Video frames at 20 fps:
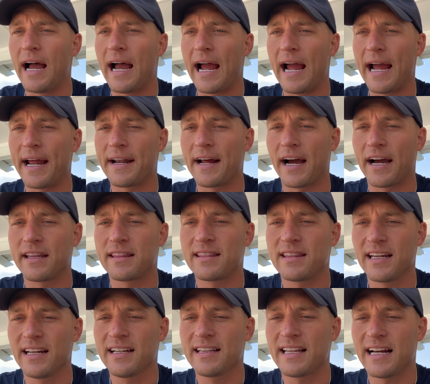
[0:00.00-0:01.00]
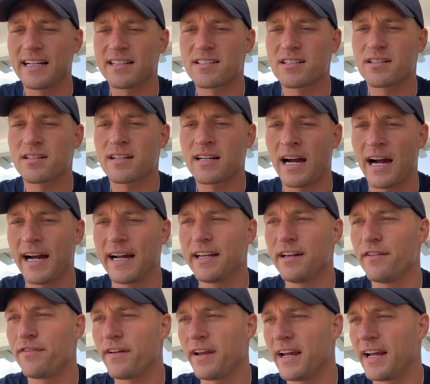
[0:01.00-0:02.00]
And I think that's
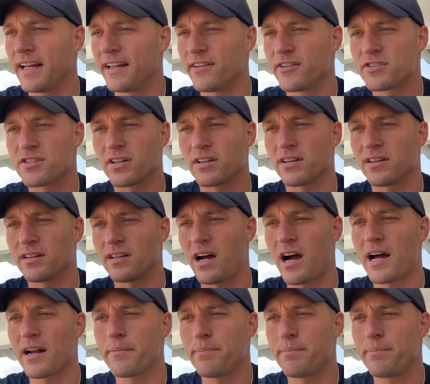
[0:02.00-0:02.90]
kind of it. There's a lot